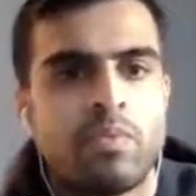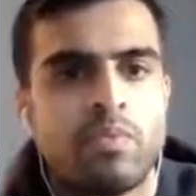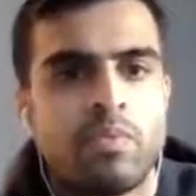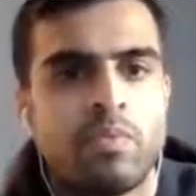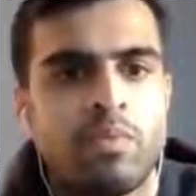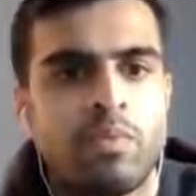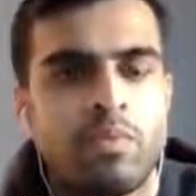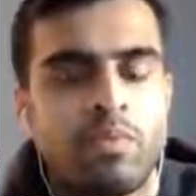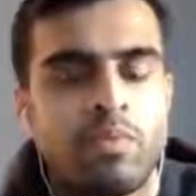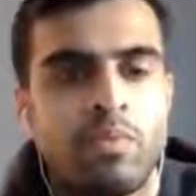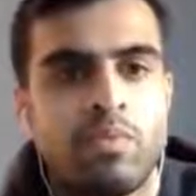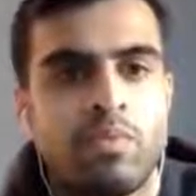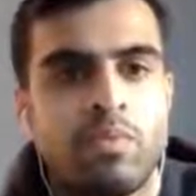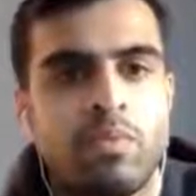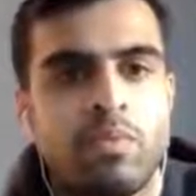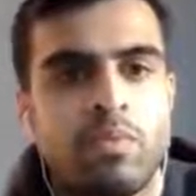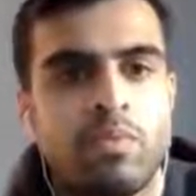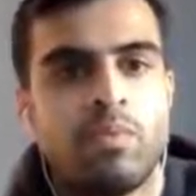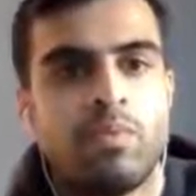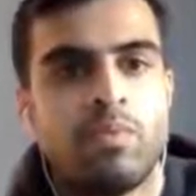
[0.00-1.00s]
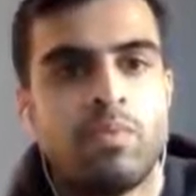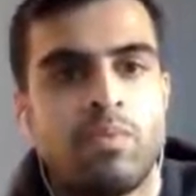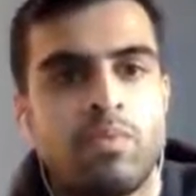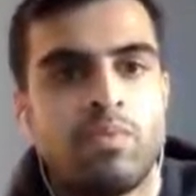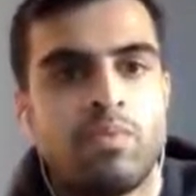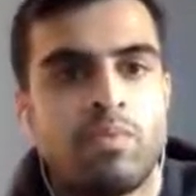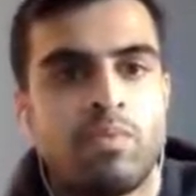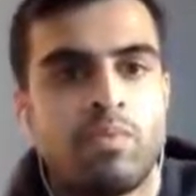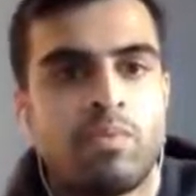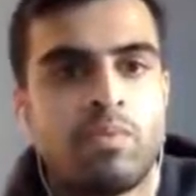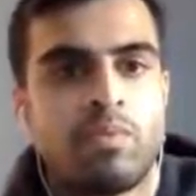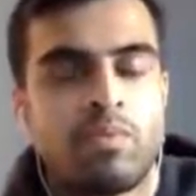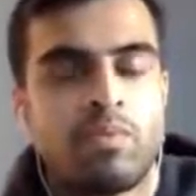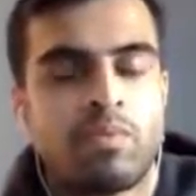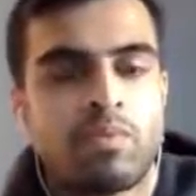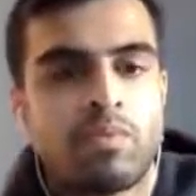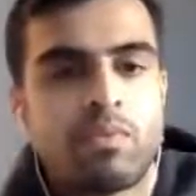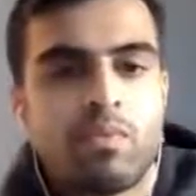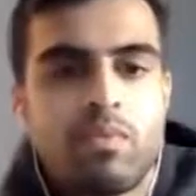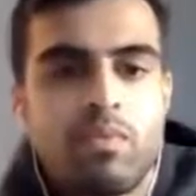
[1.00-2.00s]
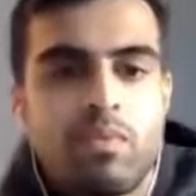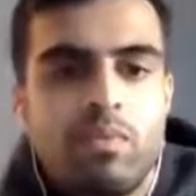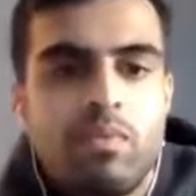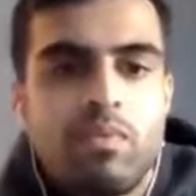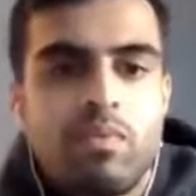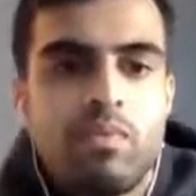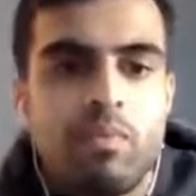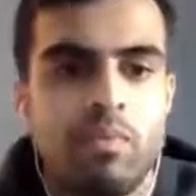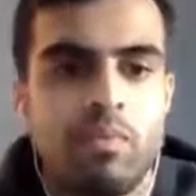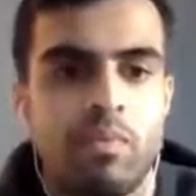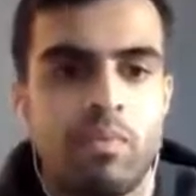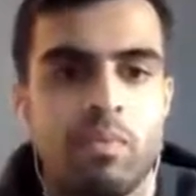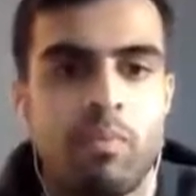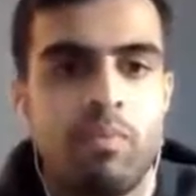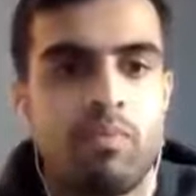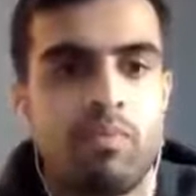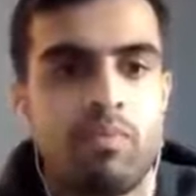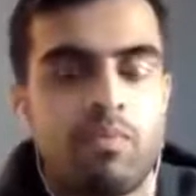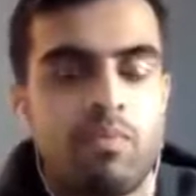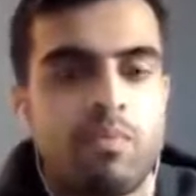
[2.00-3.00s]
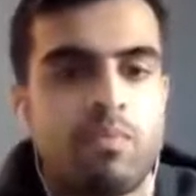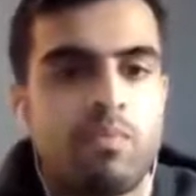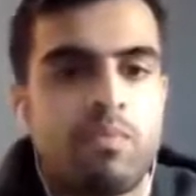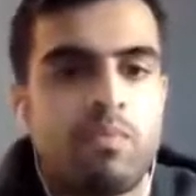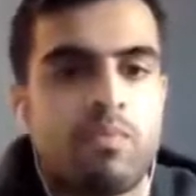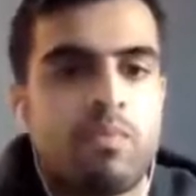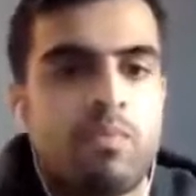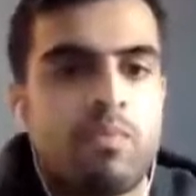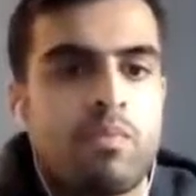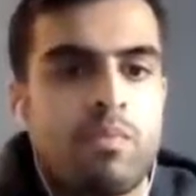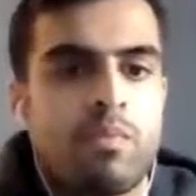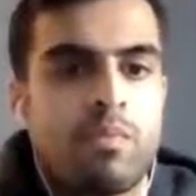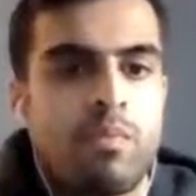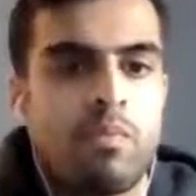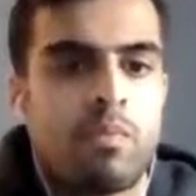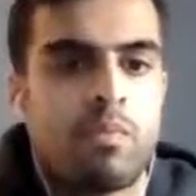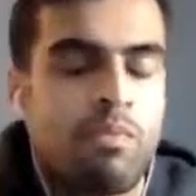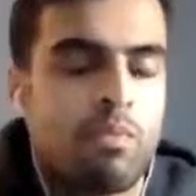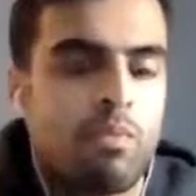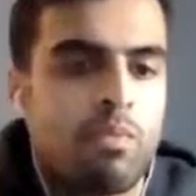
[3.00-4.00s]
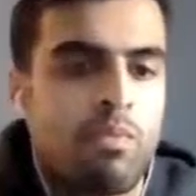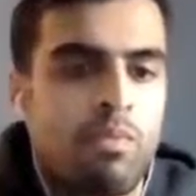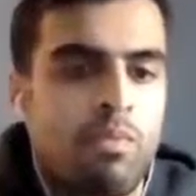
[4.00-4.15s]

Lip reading: The person shown says nothing.